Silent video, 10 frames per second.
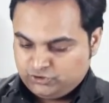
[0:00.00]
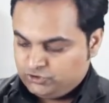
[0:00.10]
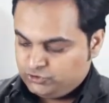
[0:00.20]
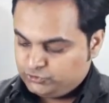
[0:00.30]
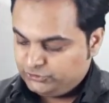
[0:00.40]

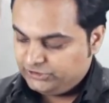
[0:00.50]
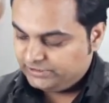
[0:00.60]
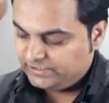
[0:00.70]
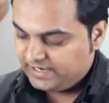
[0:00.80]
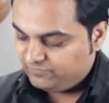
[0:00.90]
So
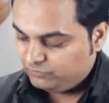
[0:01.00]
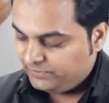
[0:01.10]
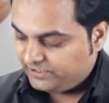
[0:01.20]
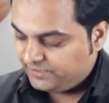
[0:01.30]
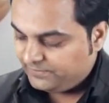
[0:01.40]
here I would be
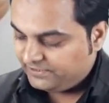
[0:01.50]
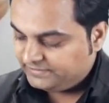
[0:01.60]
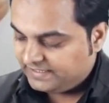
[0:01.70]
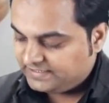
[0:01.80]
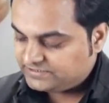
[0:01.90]
keeping
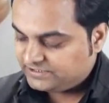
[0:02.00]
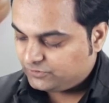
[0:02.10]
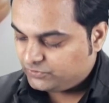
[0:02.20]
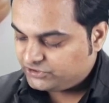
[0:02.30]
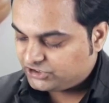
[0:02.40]
it as
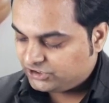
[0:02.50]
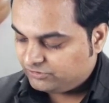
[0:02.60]
equation